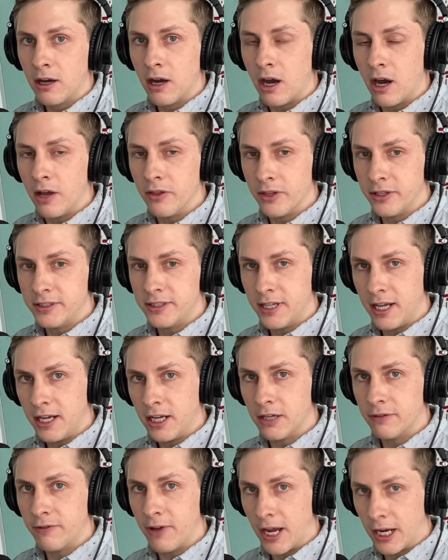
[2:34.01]
on the day
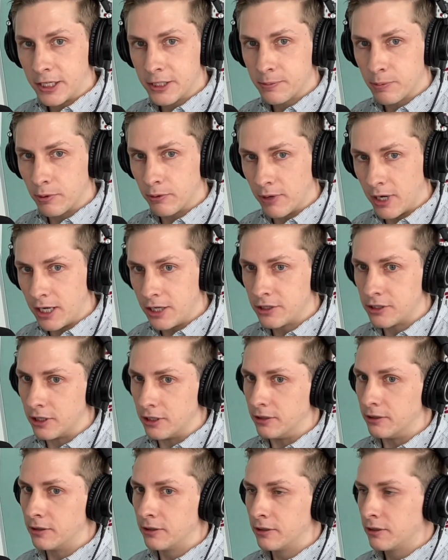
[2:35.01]
of
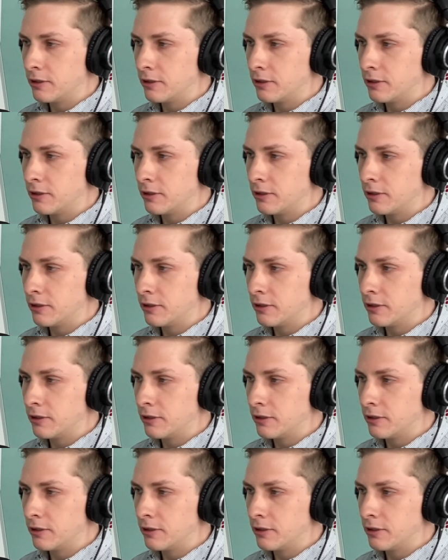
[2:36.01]
expiration.